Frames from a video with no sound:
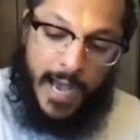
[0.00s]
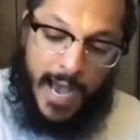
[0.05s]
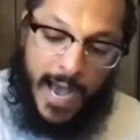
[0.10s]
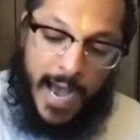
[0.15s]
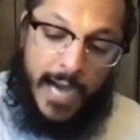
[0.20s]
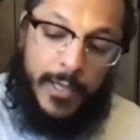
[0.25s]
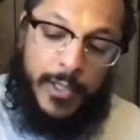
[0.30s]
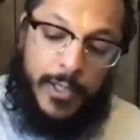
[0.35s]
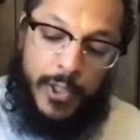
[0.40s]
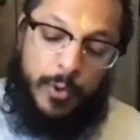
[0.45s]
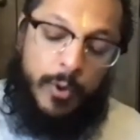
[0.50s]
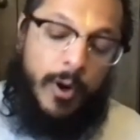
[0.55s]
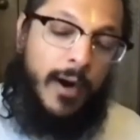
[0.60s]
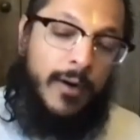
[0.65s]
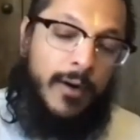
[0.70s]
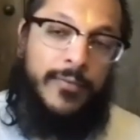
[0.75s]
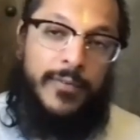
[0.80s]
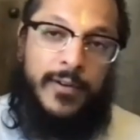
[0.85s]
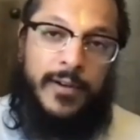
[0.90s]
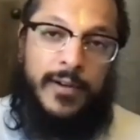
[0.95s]
How do you
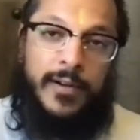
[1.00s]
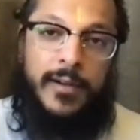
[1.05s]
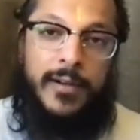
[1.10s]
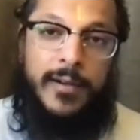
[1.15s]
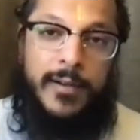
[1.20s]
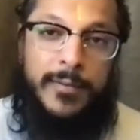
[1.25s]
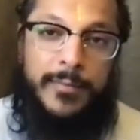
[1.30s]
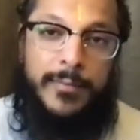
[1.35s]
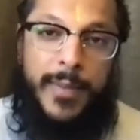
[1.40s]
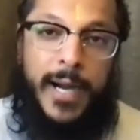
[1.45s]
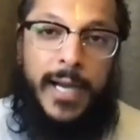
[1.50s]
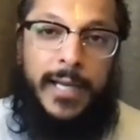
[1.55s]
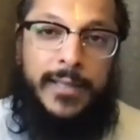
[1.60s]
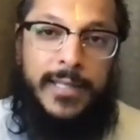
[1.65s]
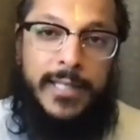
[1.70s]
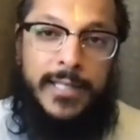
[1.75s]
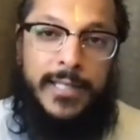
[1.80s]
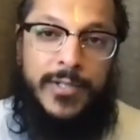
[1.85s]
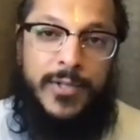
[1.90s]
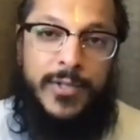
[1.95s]
offer
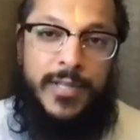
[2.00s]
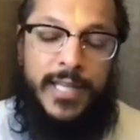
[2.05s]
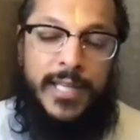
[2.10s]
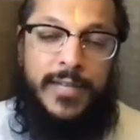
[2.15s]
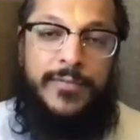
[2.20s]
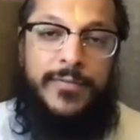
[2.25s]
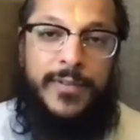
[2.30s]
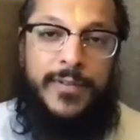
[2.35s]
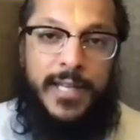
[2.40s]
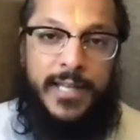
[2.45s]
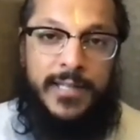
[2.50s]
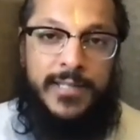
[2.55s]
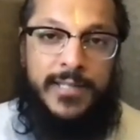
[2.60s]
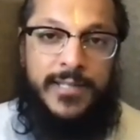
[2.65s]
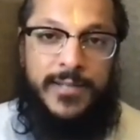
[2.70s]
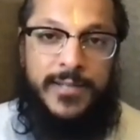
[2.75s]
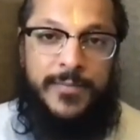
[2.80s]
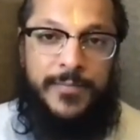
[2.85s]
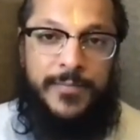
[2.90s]
bhakti to the infinite